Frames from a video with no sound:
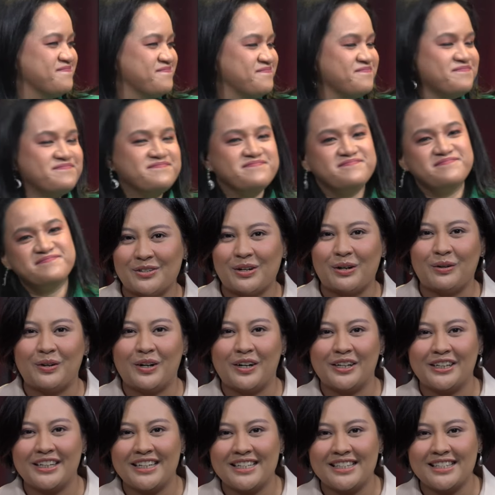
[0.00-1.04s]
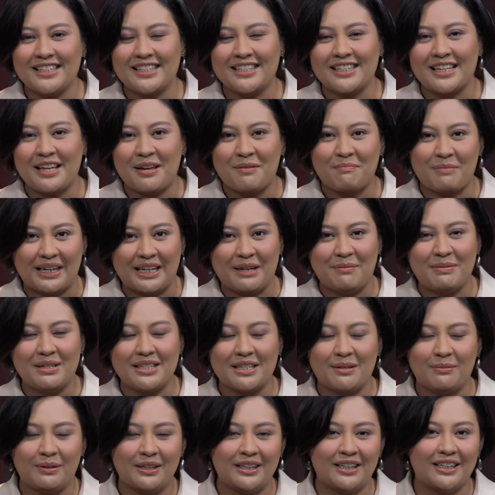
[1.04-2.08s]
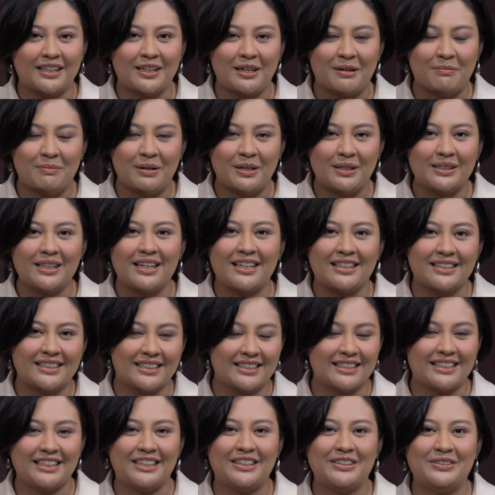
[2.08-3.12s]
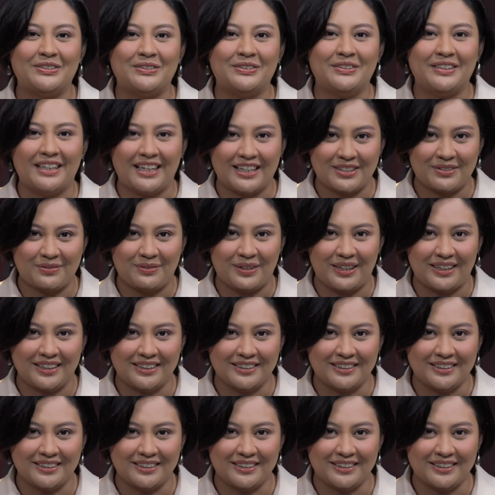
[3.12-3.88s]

And to our audience, my name is Amalina Kamal. I'll see you next week.